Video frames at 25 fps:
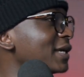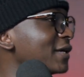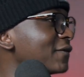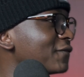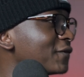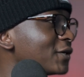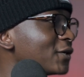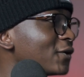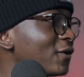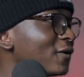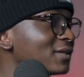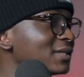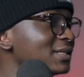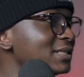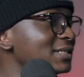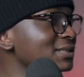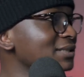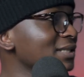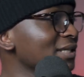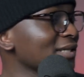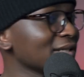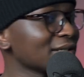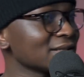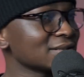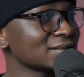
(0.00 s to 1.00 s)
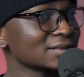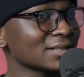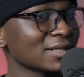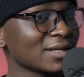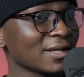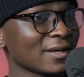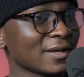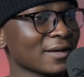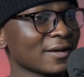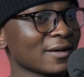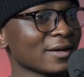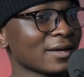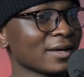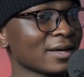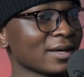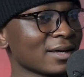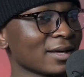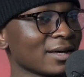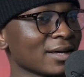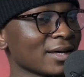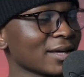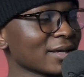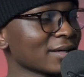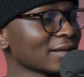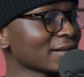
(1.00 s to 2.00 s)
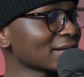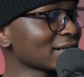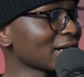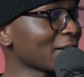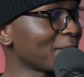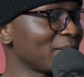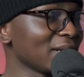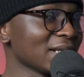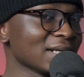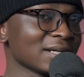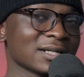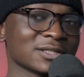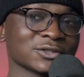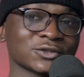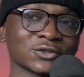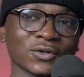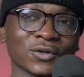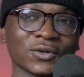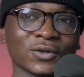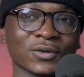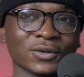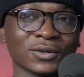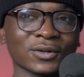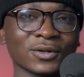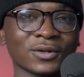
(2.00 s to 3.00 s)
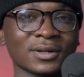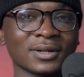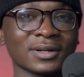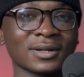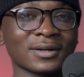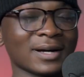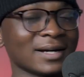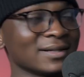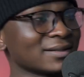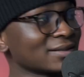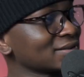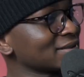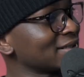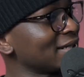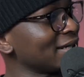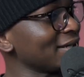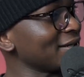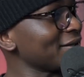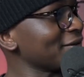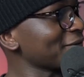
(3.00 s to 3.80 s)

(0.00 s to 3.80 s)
and all these things. Hey, get a blinker, so 100K.